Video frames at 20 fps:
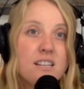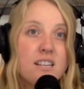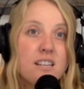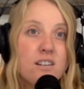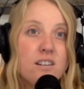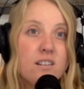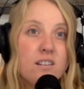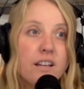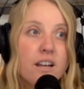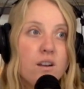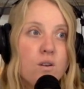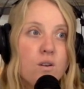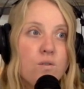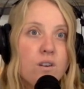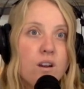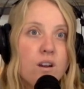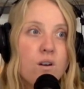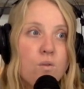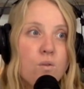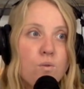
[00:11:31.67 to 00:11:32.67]
You're like, oh
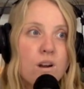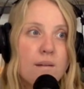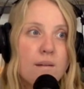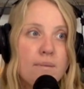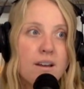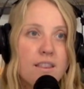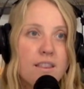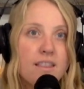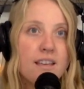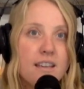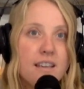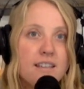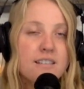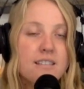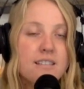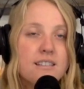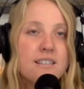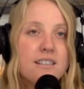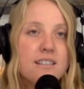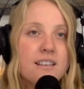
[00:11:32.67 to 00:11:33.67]
no, what about
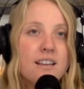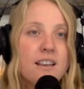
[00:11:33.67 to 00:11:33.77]
this?